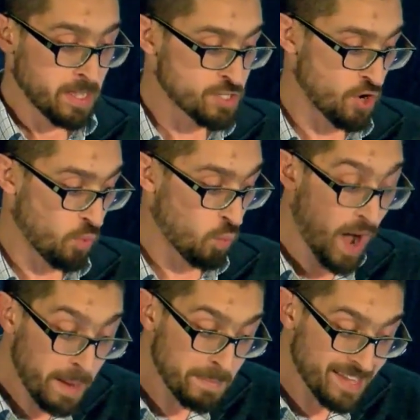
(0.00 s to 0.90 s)
So,
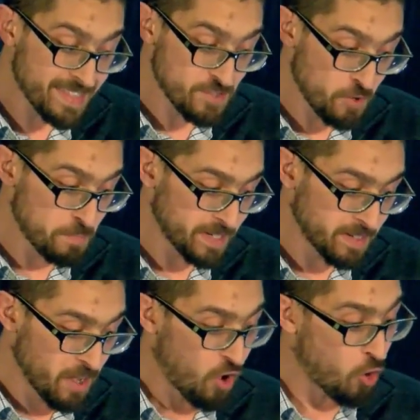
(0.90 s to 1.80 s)
why make this
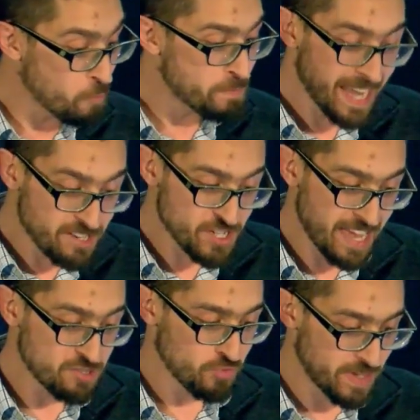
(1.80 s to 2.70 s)
open? Open
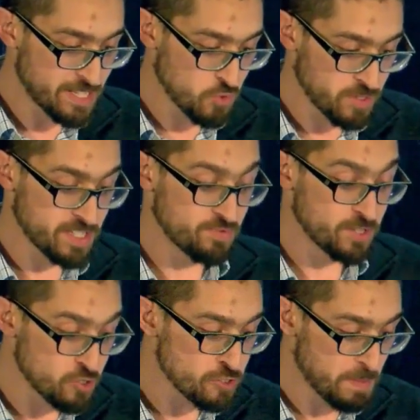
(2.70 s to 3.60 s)
educational resources
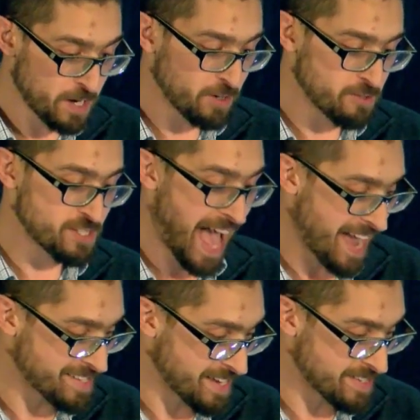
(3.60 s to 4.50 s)
reduce barriers to
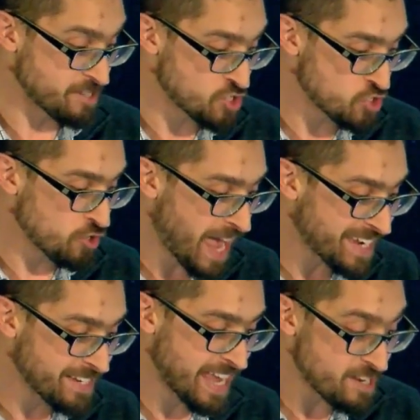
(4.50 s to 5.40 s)
access, ensure
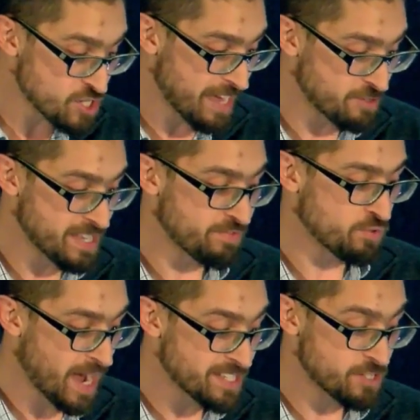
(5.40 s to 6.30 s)
ed educators have the
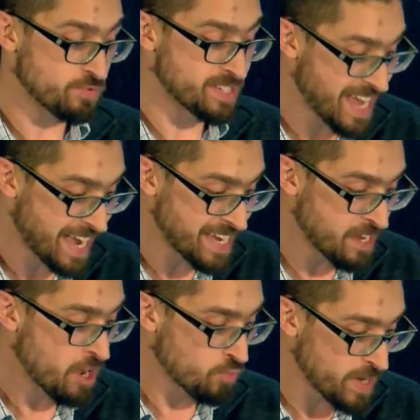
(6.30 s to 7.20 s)
rights to retain,
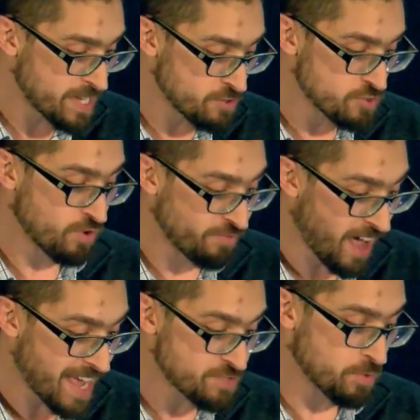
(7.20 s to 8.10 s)
reuse,
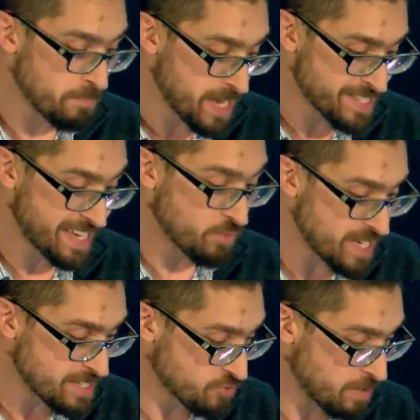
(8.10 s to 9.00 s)
revise, remix, and
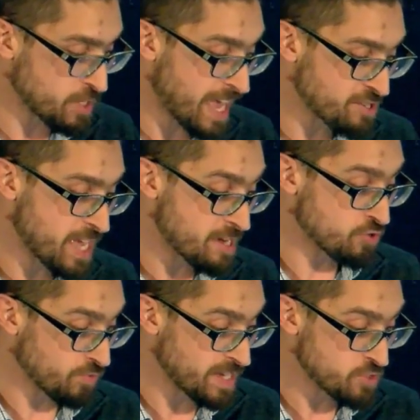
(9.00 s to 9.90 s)
redistribute
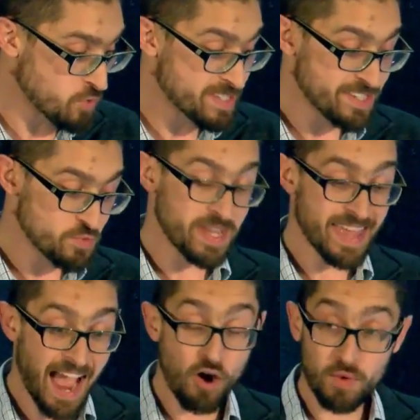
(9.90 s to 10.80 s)
educational resources
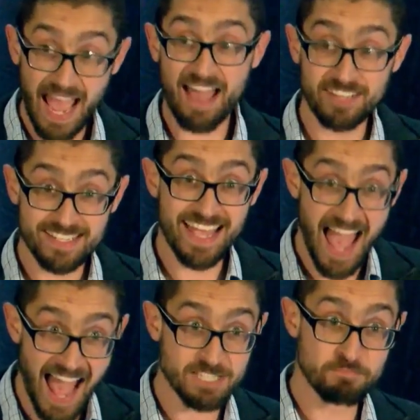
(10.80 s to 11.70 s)
without having to
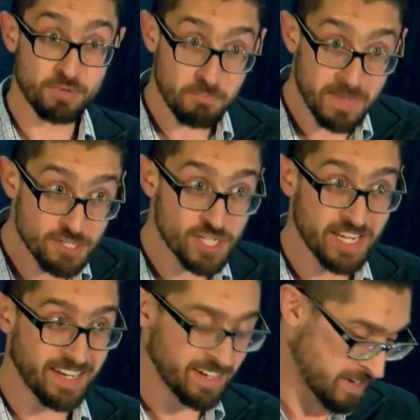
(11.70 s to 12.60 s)
ask
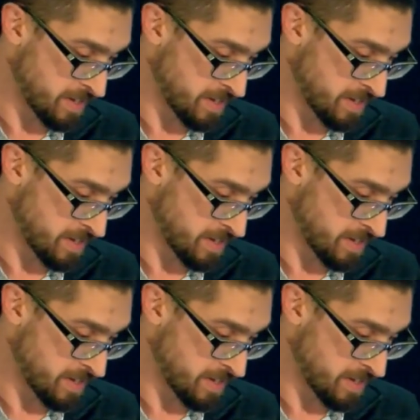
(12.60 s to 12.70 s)
permission.